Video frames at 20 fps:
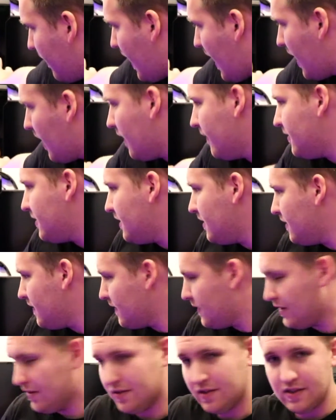that, obviously,
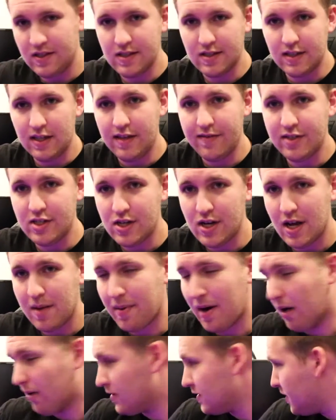you see it's an EVGA power